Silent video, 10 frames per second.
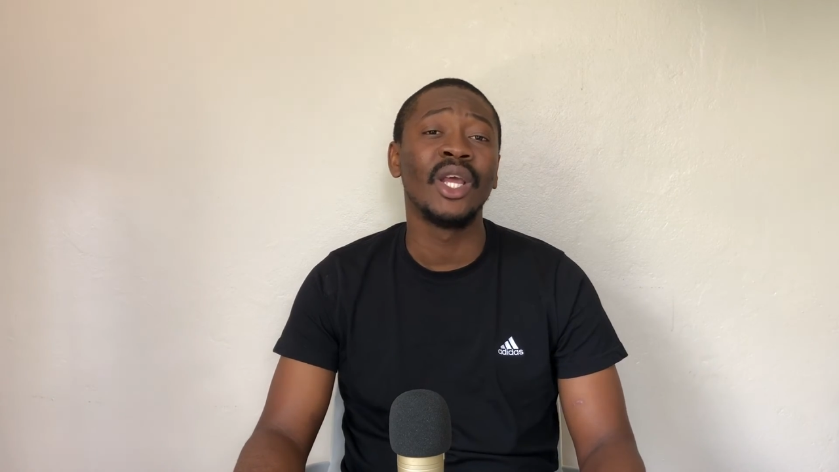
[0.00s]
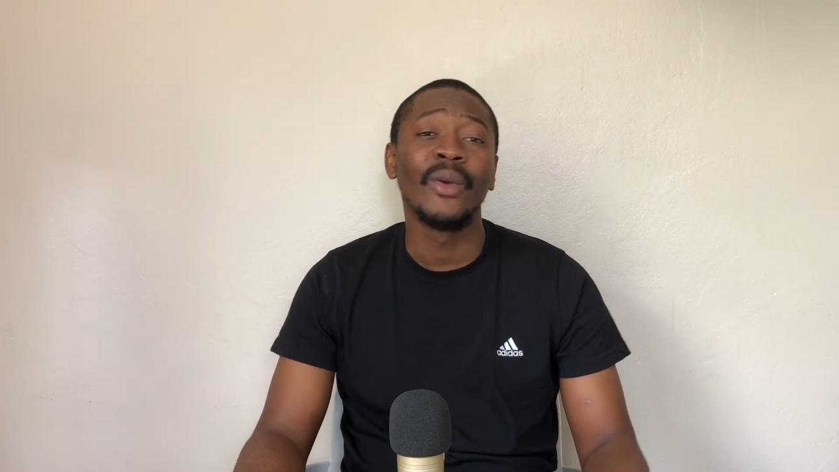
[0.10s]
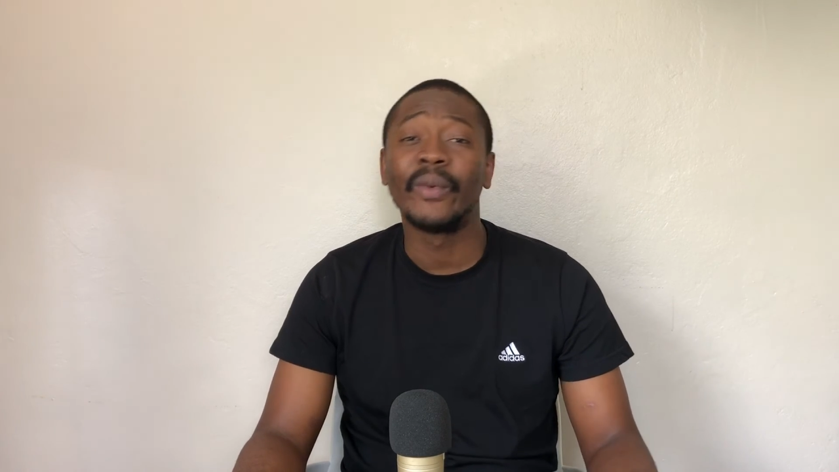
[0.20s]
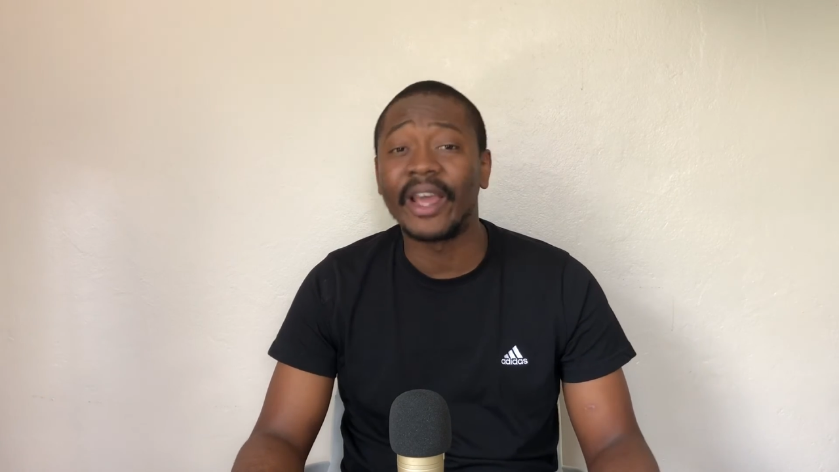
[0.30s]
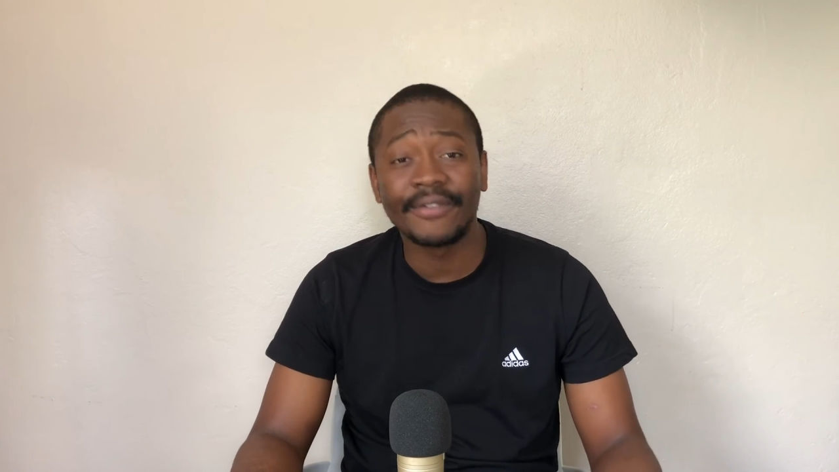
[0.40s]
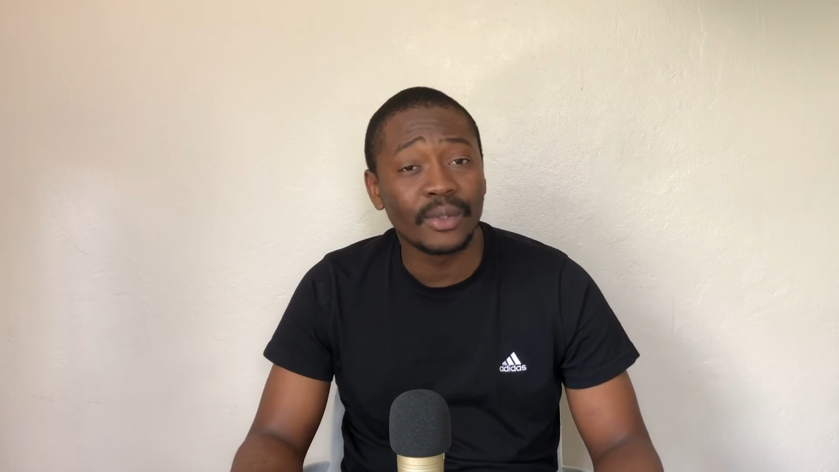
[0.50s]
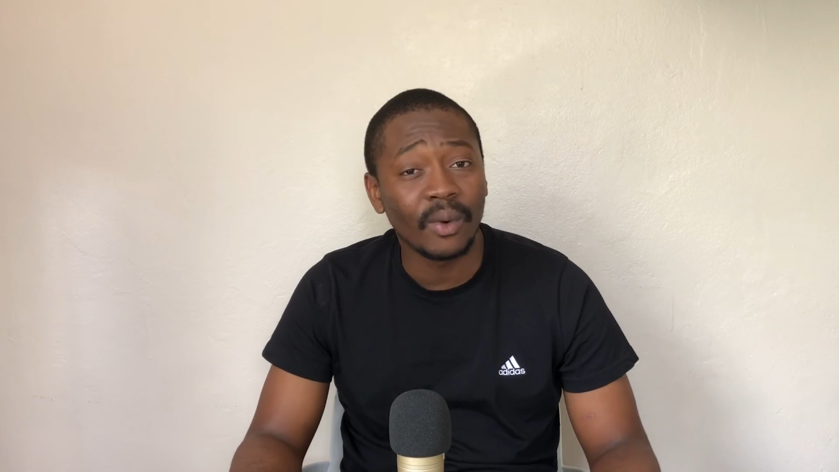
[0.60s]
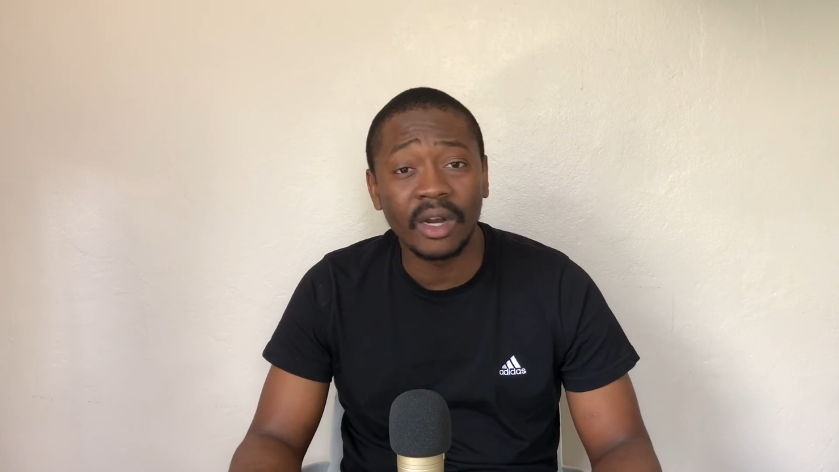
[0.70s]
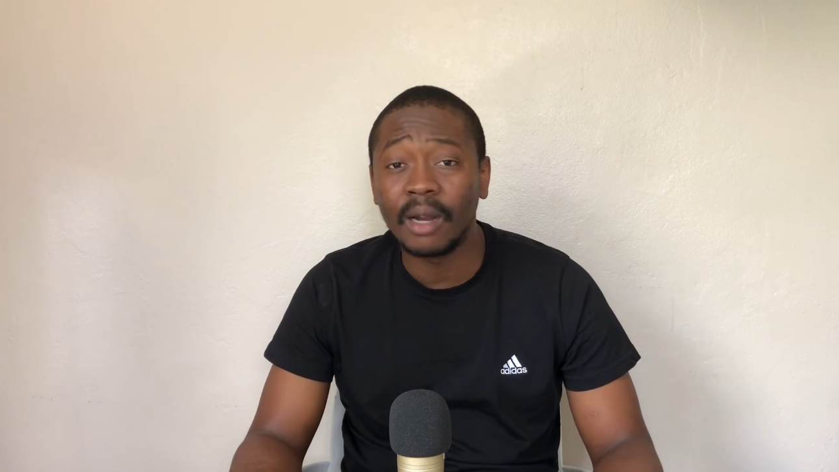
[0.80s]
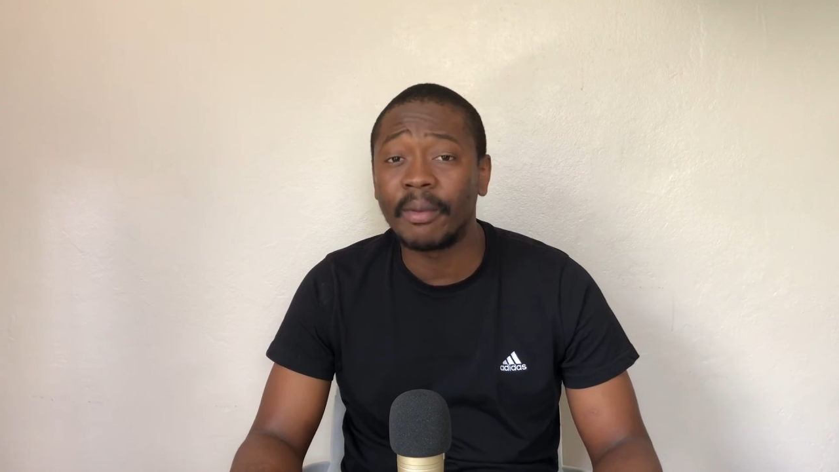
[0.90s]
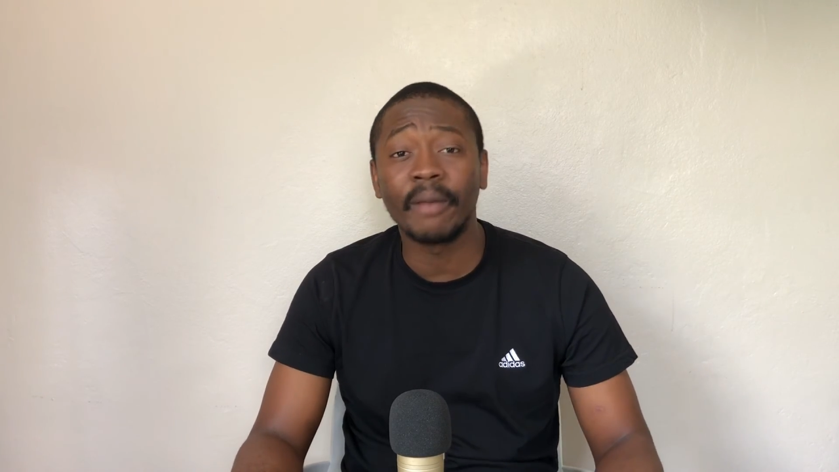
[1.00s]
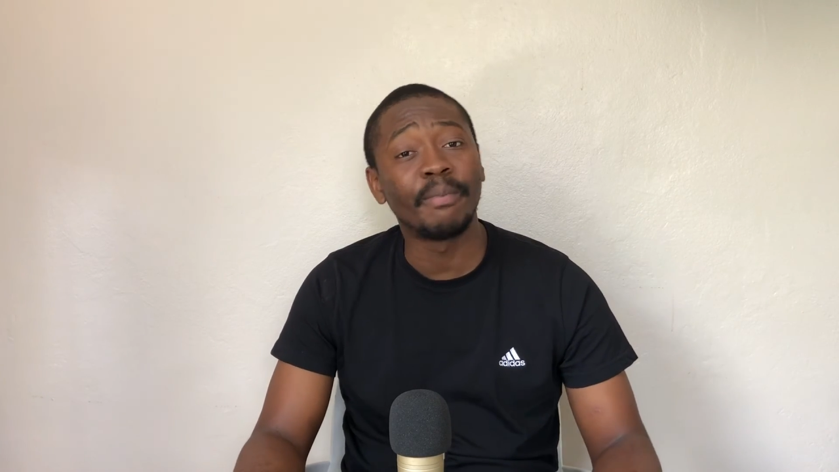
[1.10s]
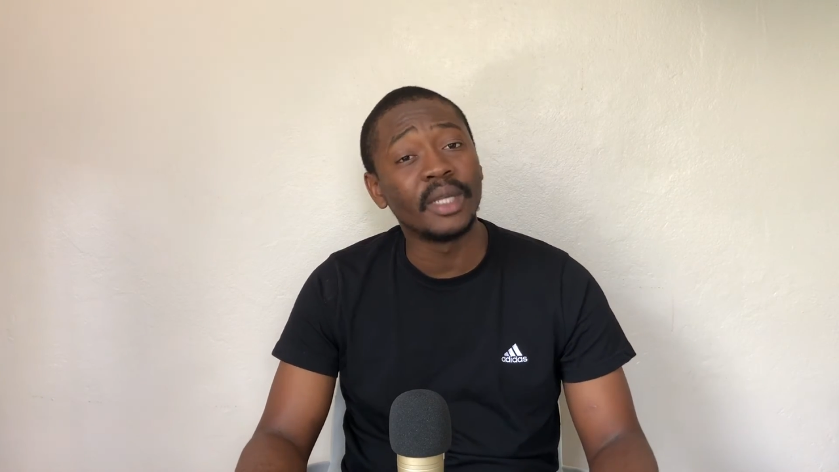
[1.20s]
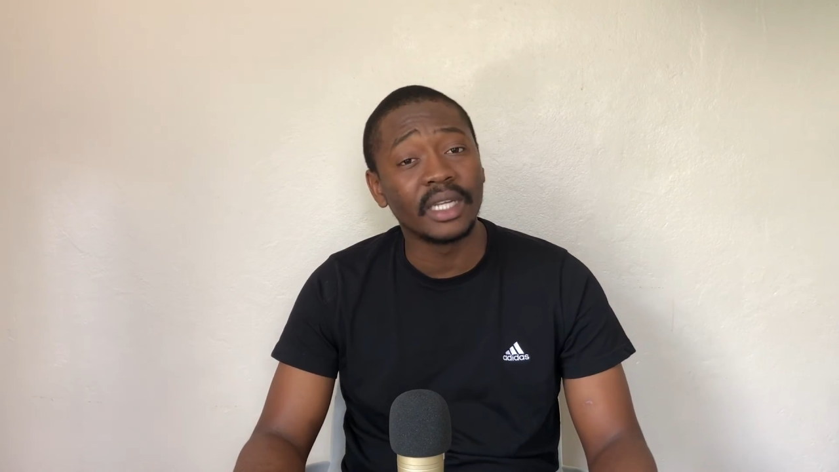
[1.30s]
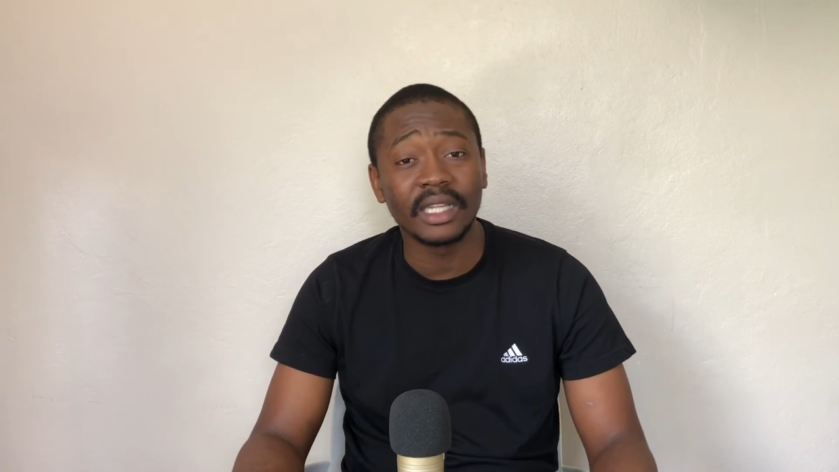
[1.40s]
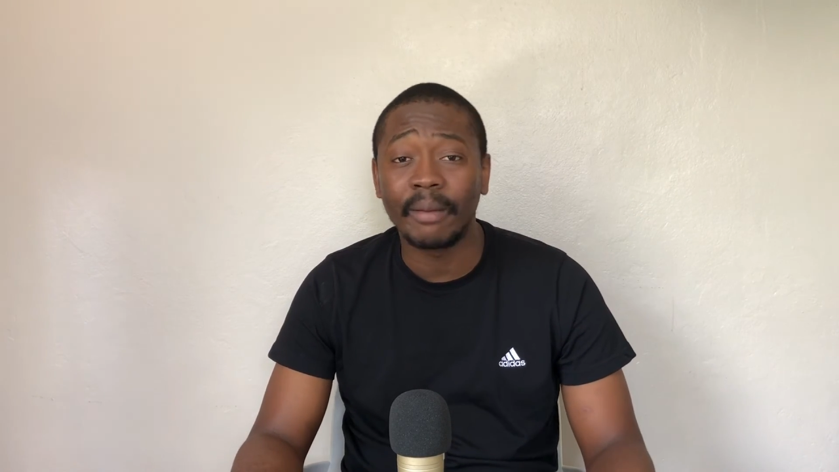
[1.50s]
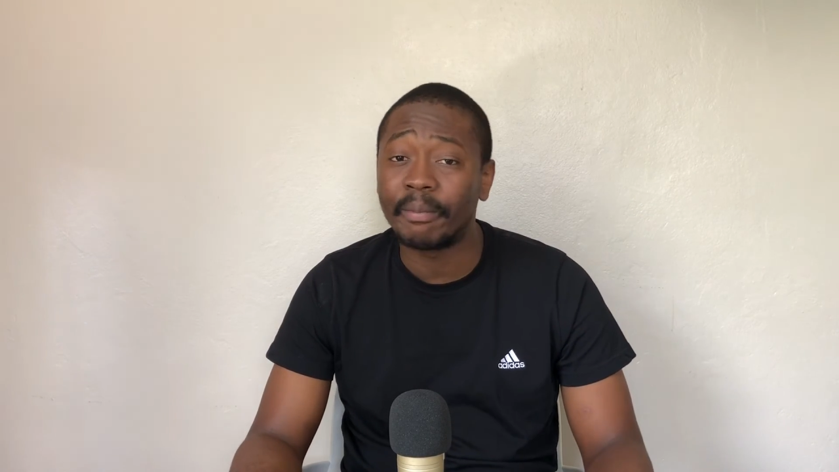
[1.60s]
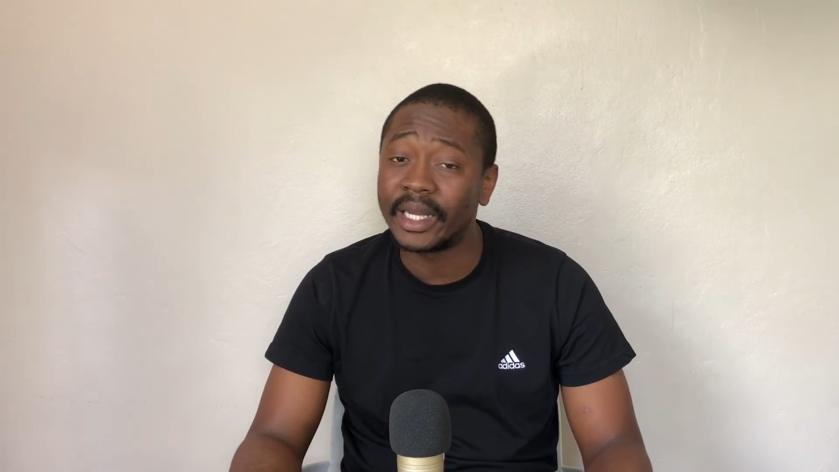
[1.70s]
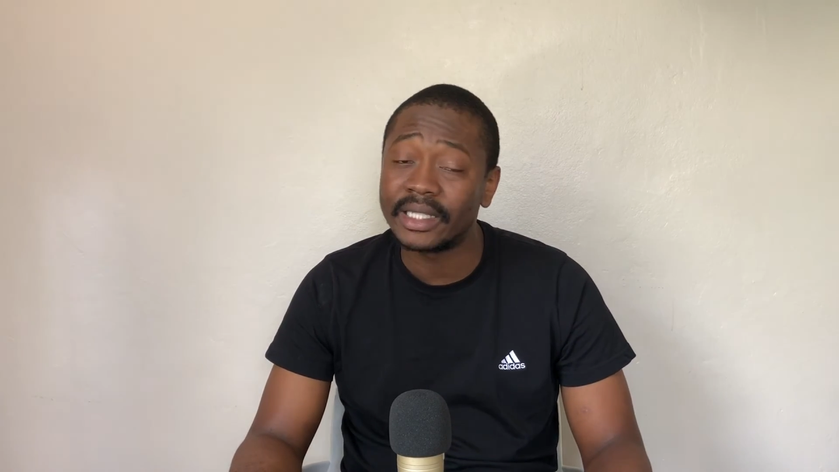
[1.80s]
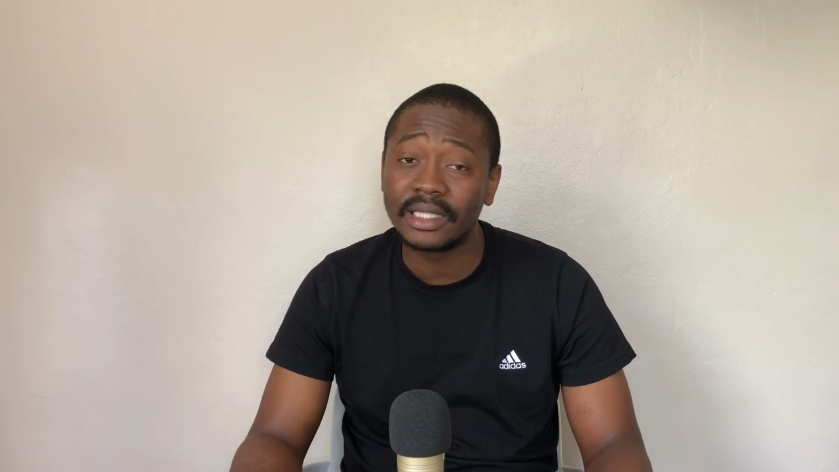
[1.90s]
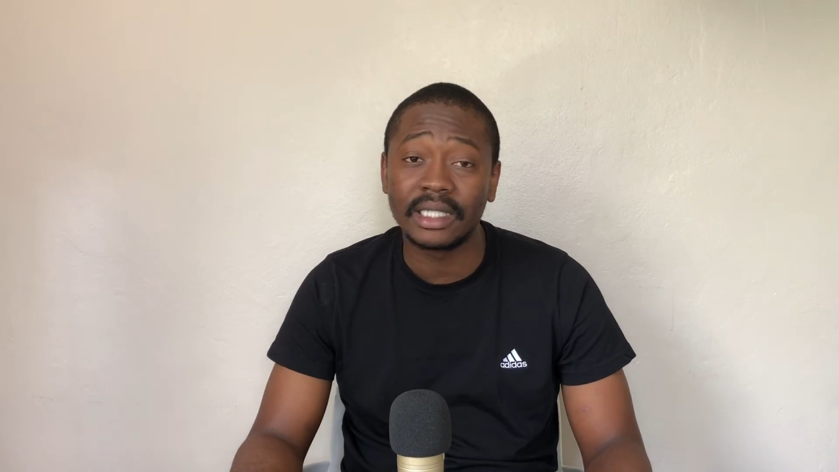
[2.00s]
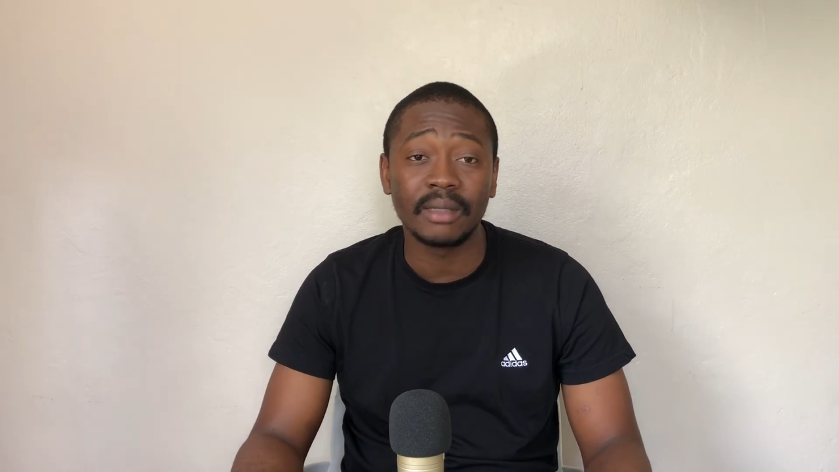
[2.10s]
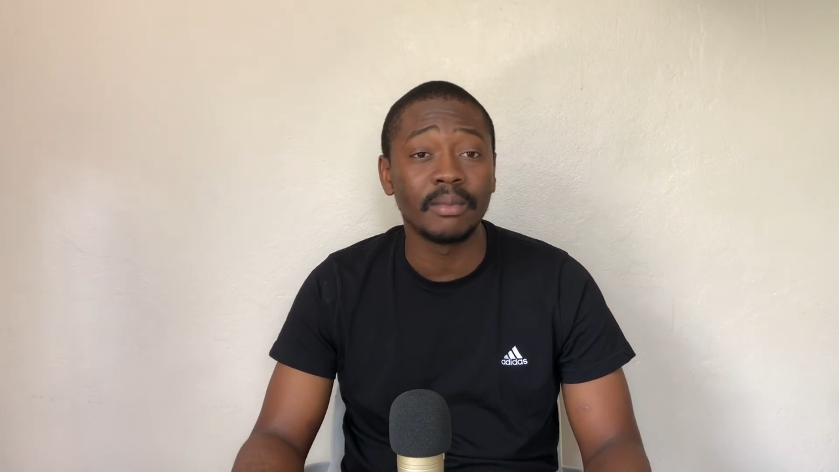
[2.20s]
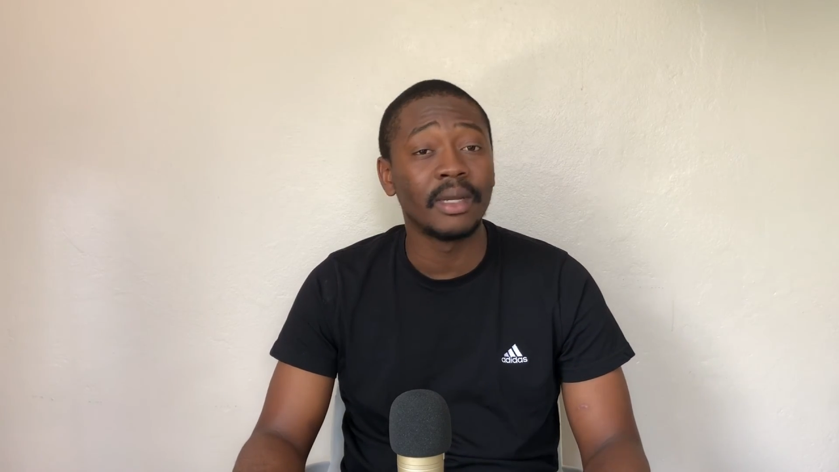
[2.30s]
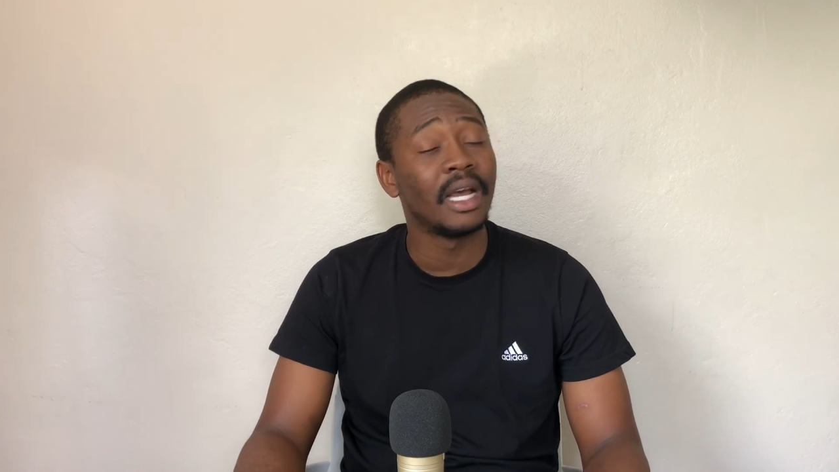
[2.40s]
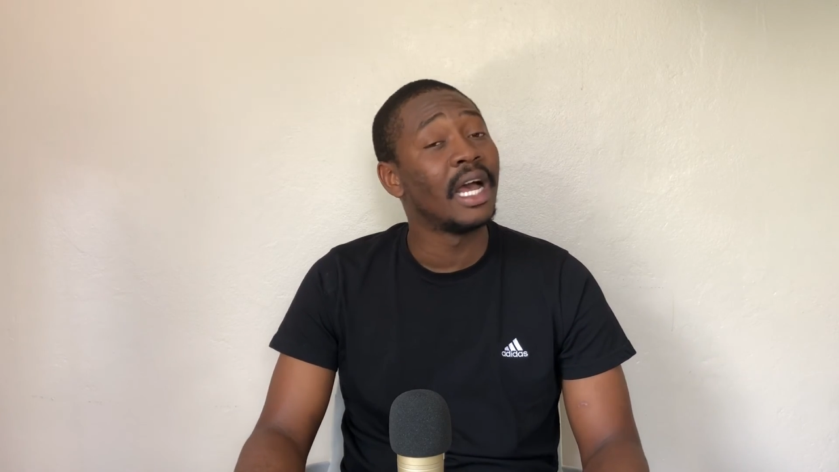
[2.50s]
We have to worry about being the best team,